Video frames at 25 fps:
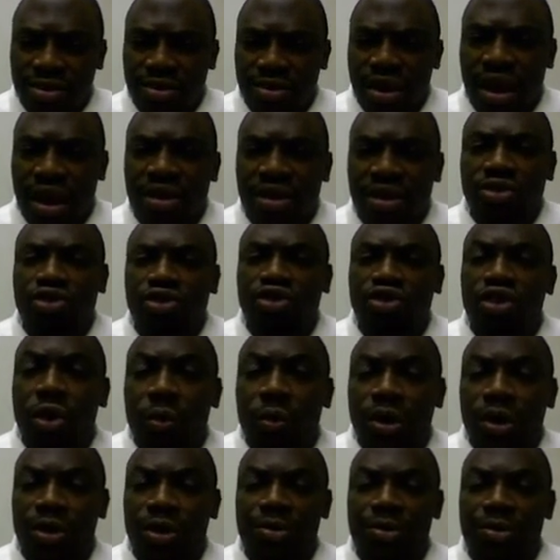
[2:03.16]
to you and
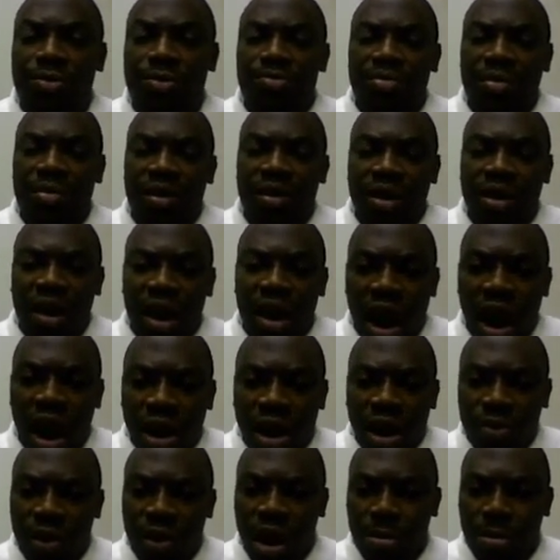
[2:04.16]
showing you
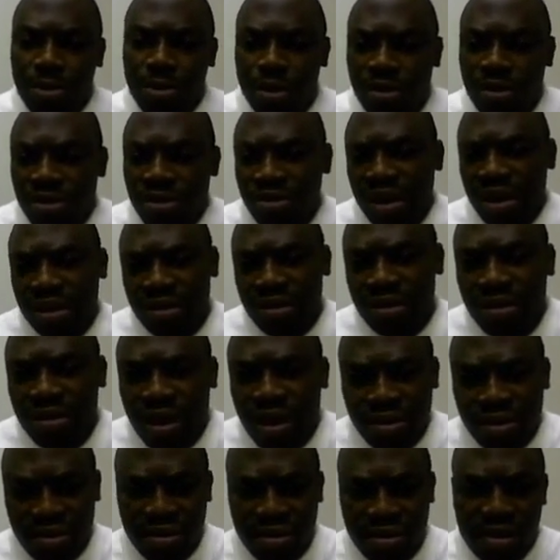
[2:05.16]
how do you approach
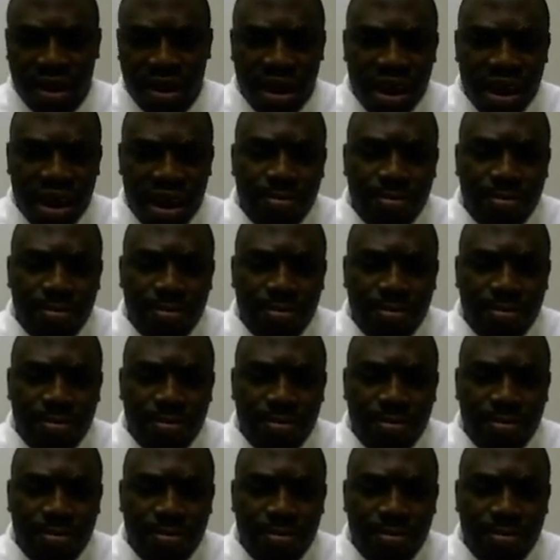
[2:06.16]
success.